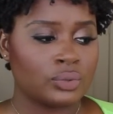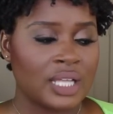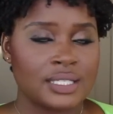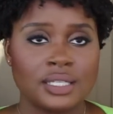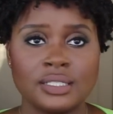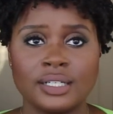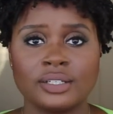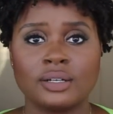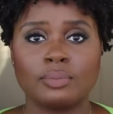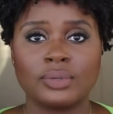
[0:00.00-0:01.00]
it's
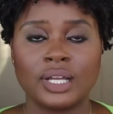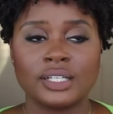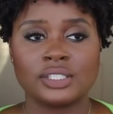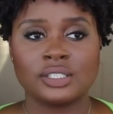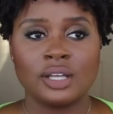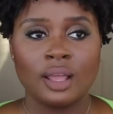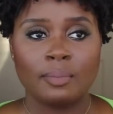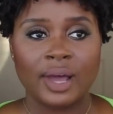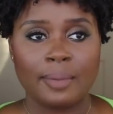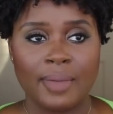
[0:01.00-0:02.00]
another blush
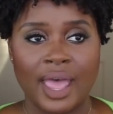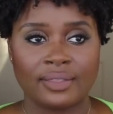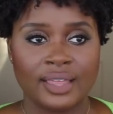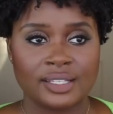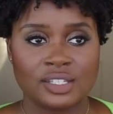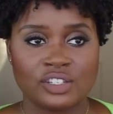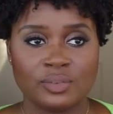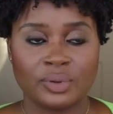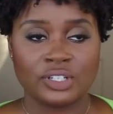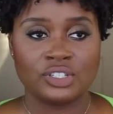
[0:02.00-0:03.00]
by MAC that's
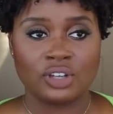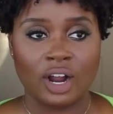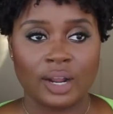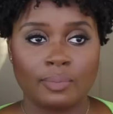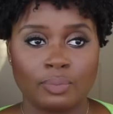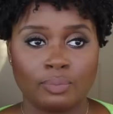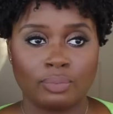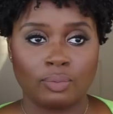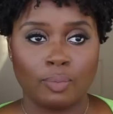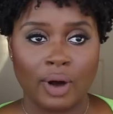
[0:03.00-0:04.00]
super dark
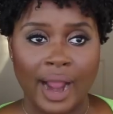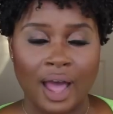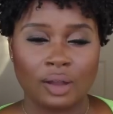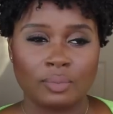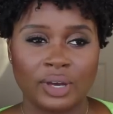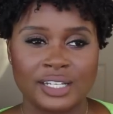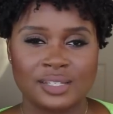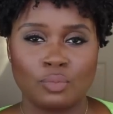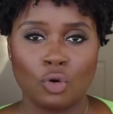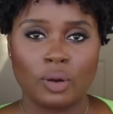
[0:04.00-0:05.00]
brown, but
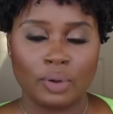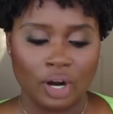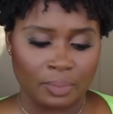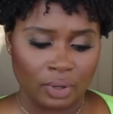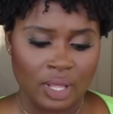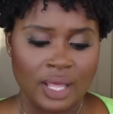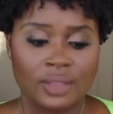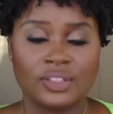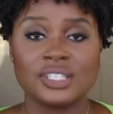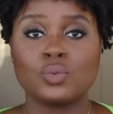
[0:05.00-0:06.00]
it's more purple.
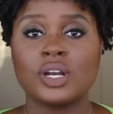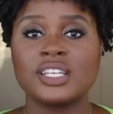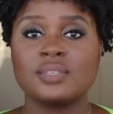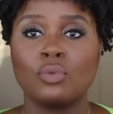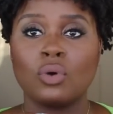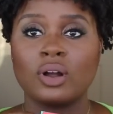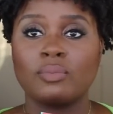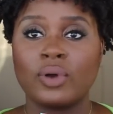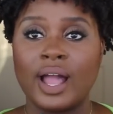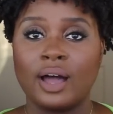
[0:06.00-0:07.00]
This one is more
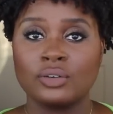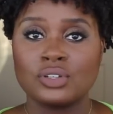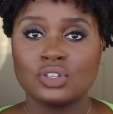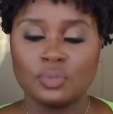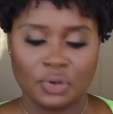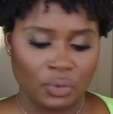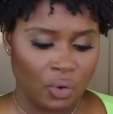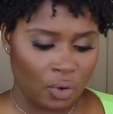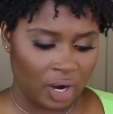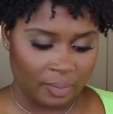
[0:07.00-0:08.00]
brown, super
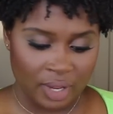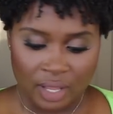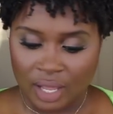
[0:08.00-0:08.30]
warm.